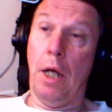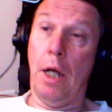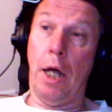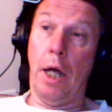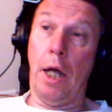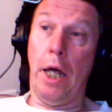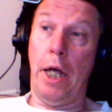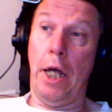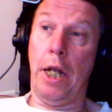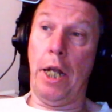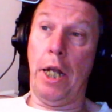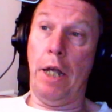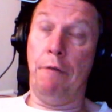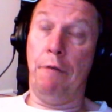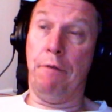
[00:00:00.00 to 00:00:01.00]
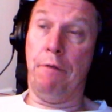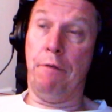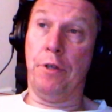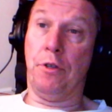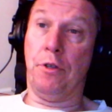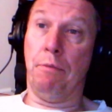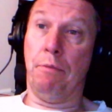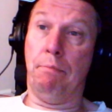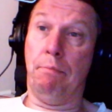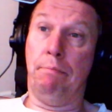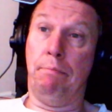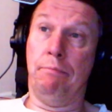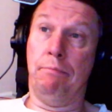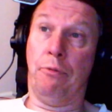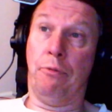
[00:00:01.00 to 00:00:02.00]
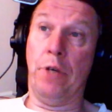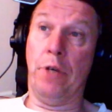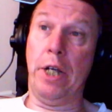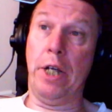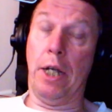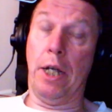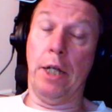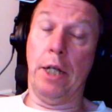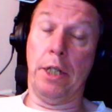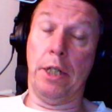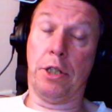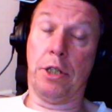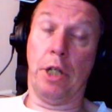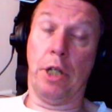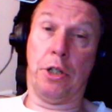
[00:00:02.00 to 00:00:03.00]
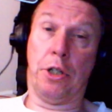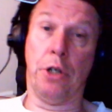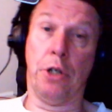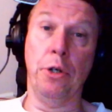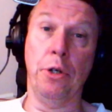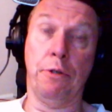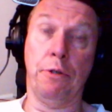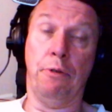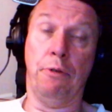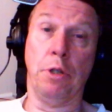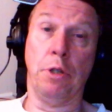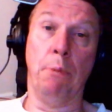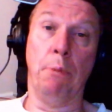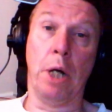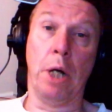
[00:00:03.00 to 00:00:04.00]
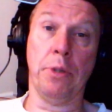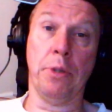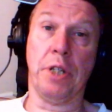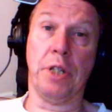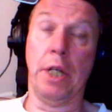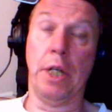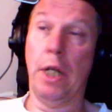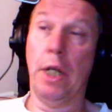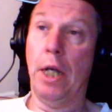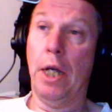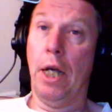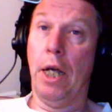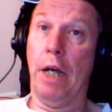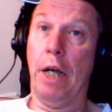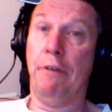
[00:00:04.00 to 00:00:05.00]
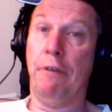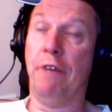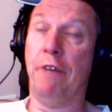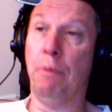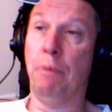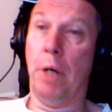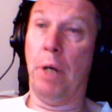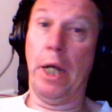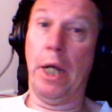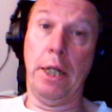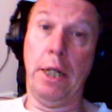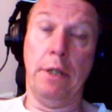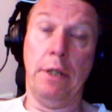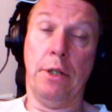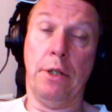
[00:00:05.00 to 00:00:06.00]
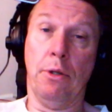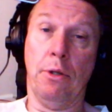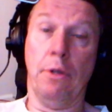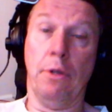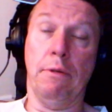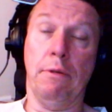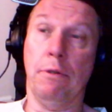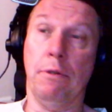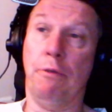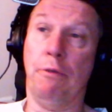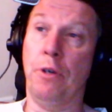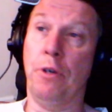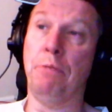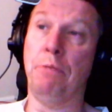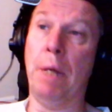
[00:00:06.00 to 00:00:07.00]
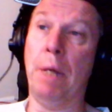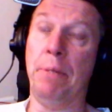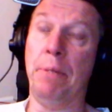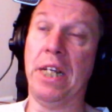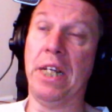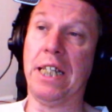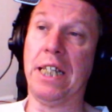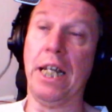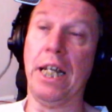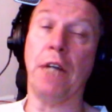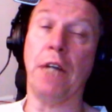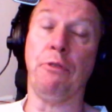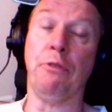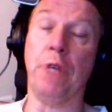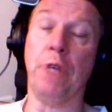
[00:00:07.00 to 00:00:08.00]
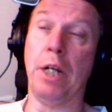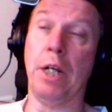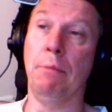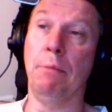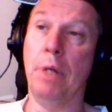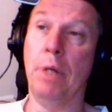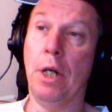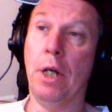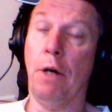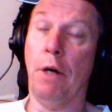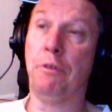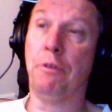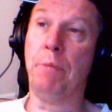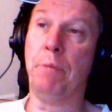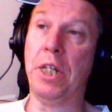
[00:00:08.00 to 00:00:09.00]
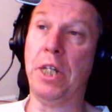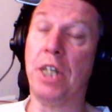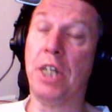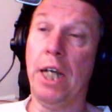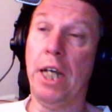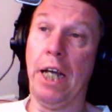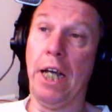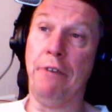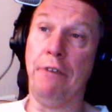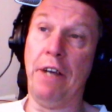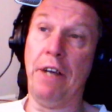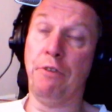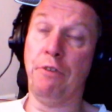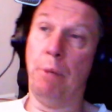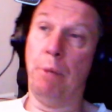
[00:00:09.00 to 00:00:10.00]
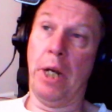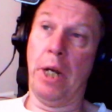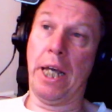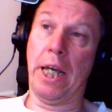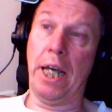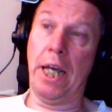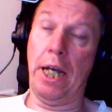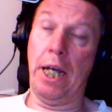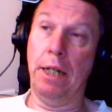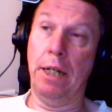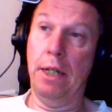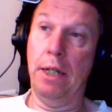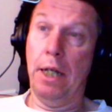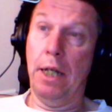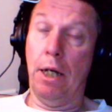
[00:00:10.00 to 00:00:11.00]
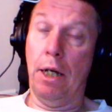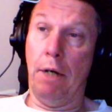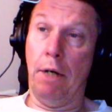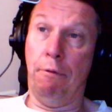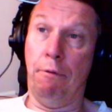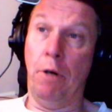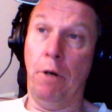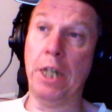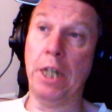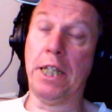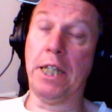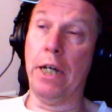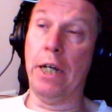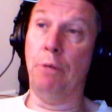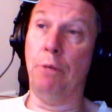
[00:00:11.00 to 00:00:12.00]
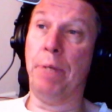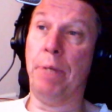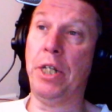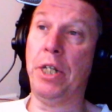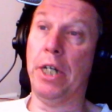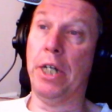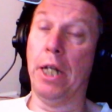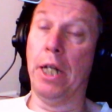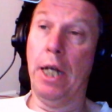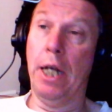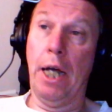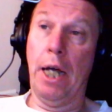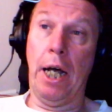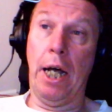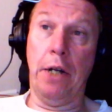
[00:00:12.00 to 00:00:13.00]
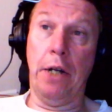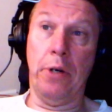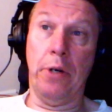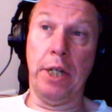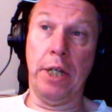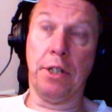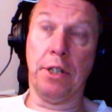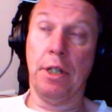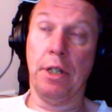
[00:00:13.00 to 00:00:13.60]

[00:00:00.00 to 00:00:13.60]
And if it's free and it's good for democracy, if everybody, and the First Amendment is there, the freedom of speech, if everybody can voice their opinion and there is